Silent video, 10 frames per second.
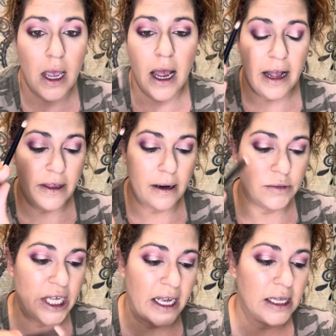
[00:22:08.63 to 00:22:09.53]
and then I'm
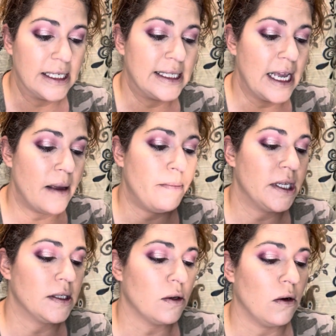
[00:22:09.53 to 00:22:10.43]
taking this same
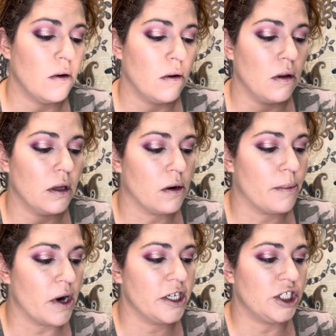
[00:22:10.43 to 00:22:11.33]
pencil little
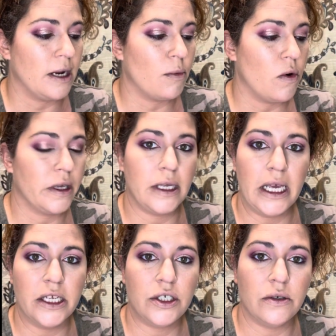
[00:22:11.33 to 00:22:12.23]
brush and I'm going
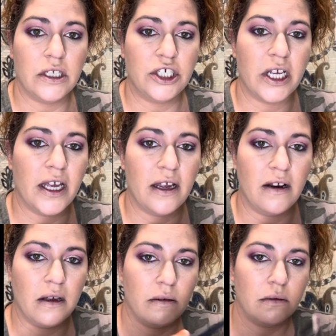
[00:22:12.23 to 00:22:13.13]
into the shade,
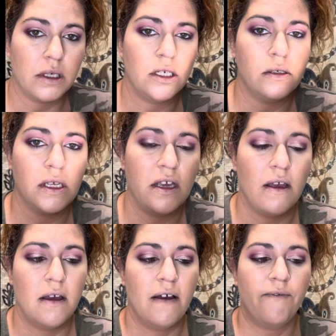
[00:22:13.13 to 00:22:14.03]
can you see?
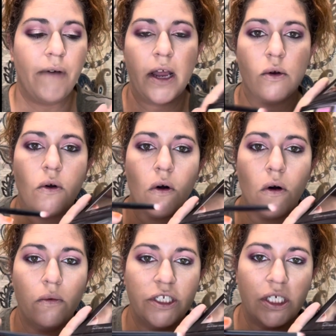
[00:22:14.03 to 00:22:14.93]
Final
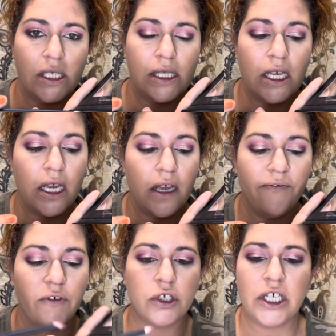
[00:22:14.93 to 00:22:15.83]
Girl, which is the
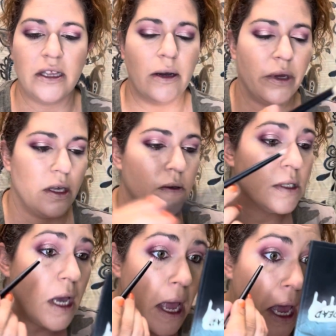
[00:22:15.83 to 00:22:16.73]
first shade that we use.
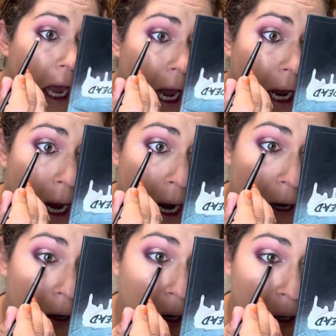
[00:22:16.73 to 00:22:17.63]

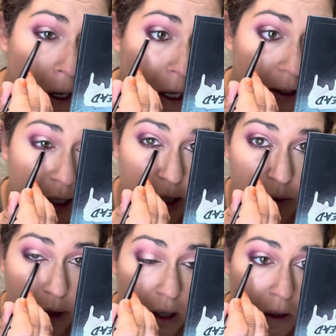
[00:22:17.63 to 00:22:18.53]
And just
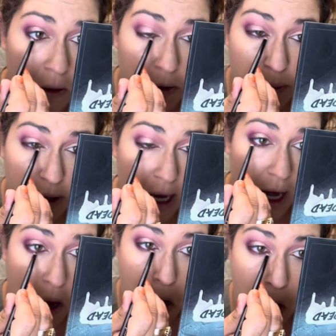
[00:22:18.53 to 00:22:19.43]
continuing to put
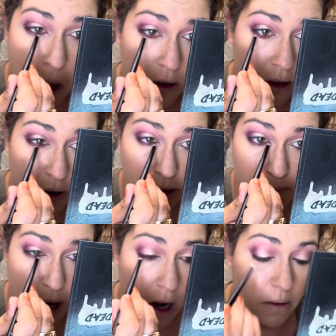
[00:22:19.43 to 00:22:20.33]
that all along the
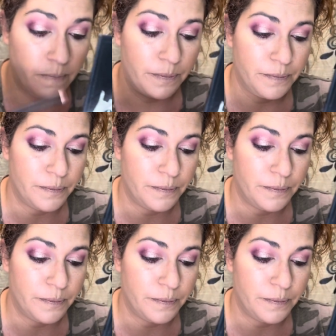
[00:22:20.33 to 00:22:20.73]
bottom.